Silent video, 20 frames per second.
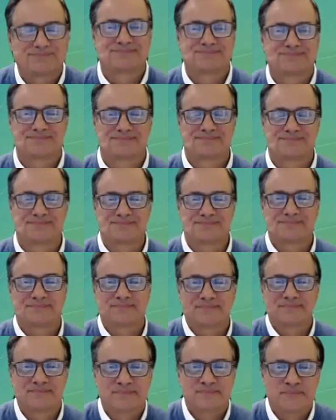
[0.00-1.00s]

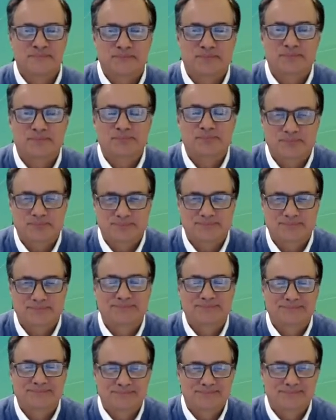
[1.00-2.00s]

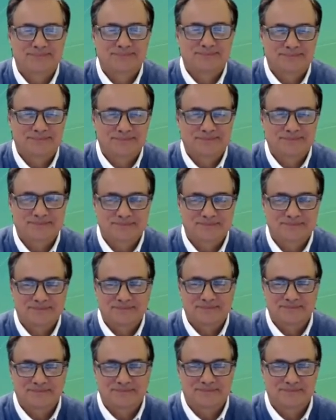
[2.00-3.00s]

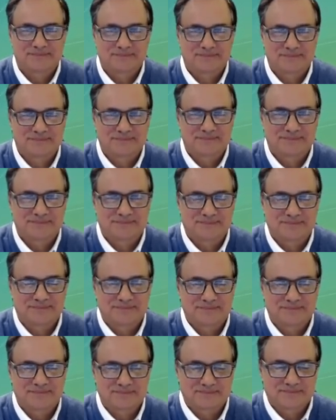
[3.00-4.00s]

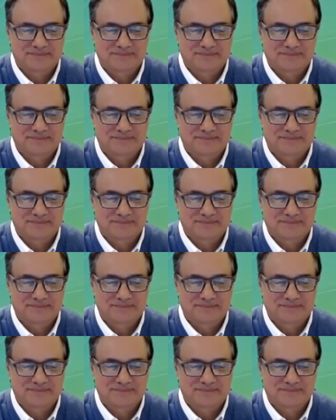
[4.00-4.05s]
(silent)